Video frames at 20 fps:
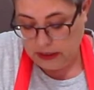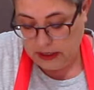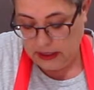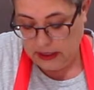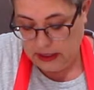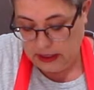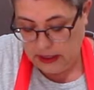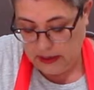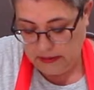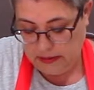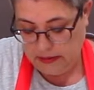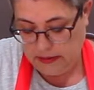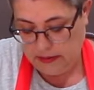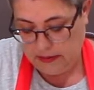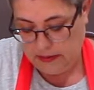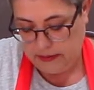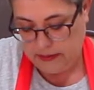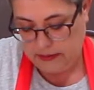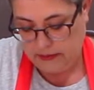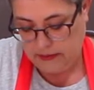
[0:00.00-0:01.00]
pick it up
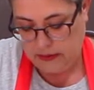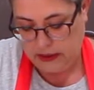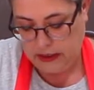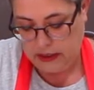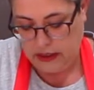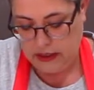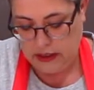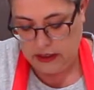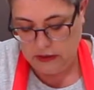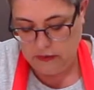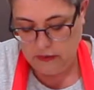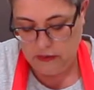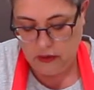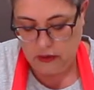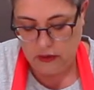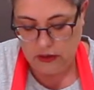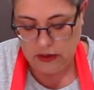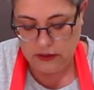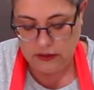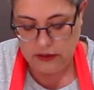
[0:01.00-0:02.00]
and then
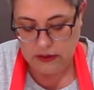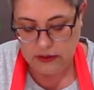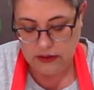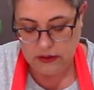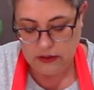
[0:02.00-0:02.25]
roll it.